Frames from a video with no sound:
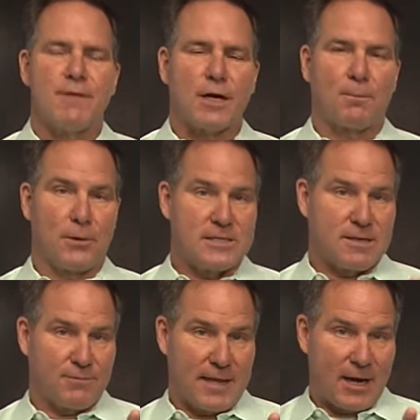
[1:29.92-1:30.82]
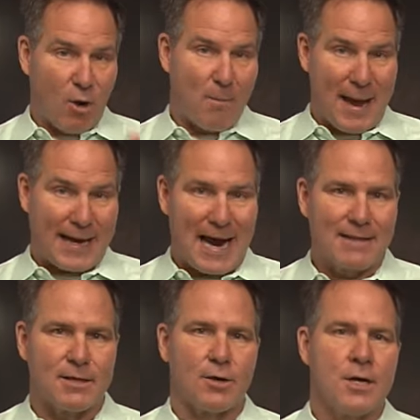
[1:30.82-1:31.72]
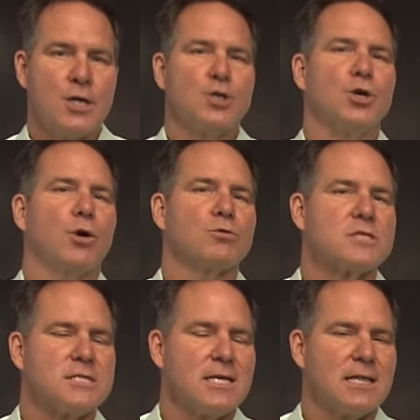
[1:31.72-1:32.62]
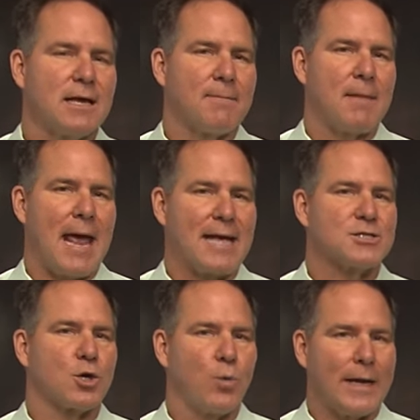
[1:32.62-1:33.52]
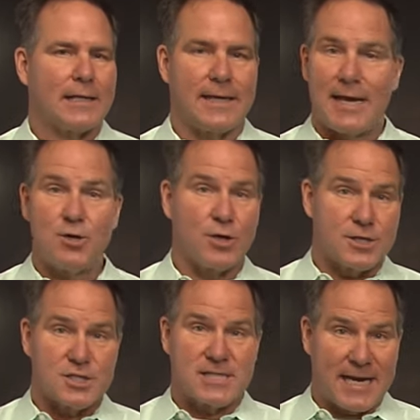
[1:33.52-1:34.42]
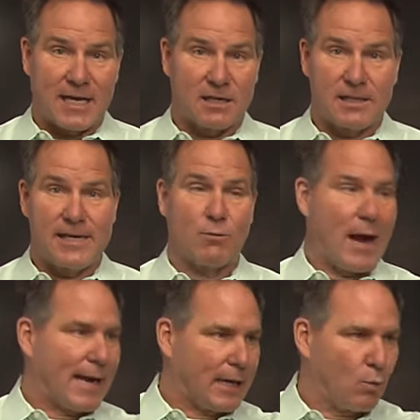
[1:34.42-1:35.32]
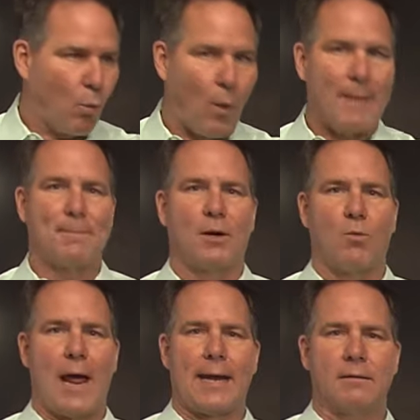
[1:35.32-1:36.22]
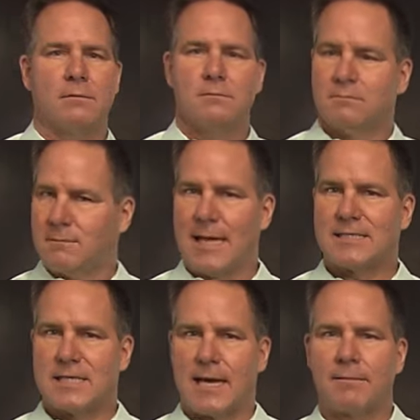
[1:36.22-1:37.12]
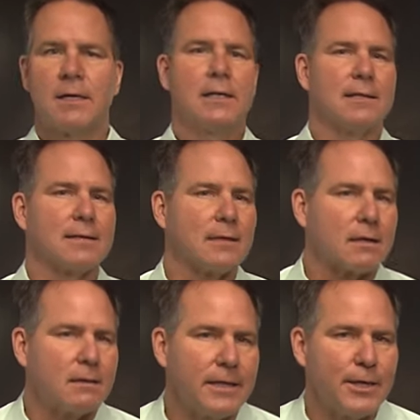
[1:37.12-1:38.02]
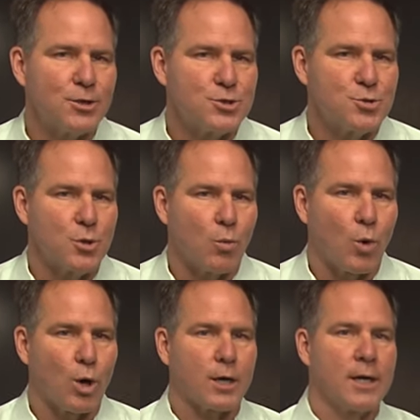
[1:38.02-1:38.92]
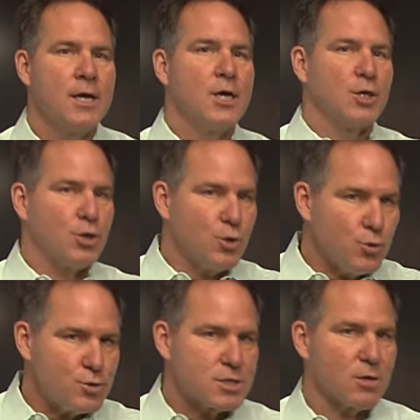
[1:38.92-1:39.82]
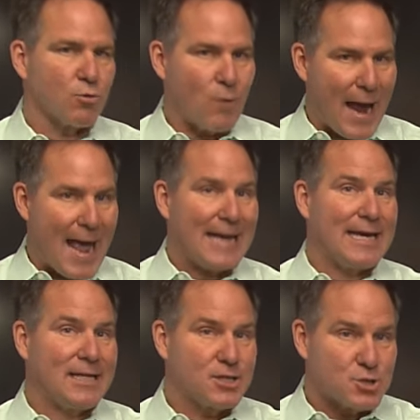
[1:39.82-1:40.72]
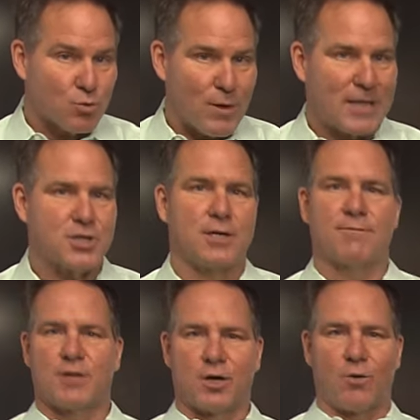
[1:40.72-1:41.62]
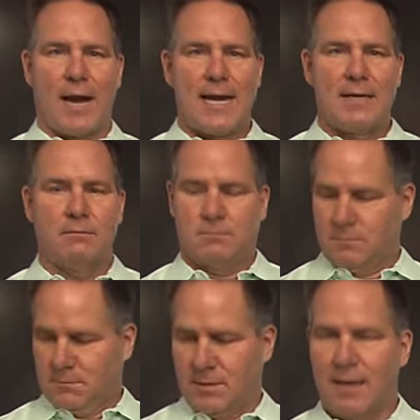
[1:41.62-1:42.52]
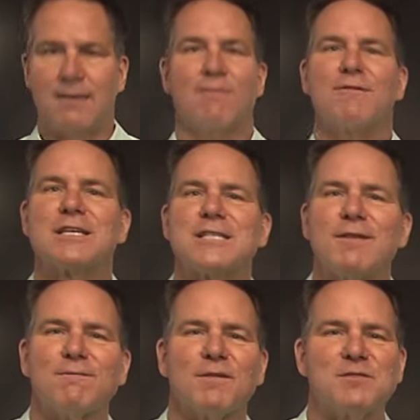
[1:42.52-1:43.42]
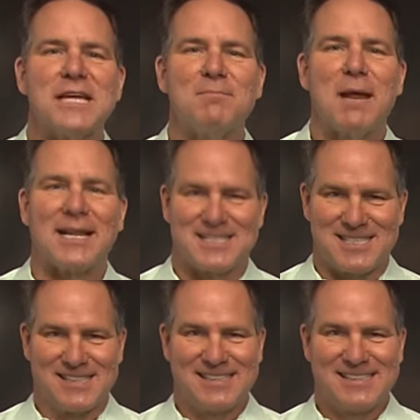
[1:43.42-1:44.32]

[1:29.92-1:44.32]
fingerprints, if they go back on there, you don't see them as quickly, and you can just take a clean rag and wipe it away. That's it. Let the cleaner do the work, use the rag in the direction of the grain, and you fix it in 15 minutes.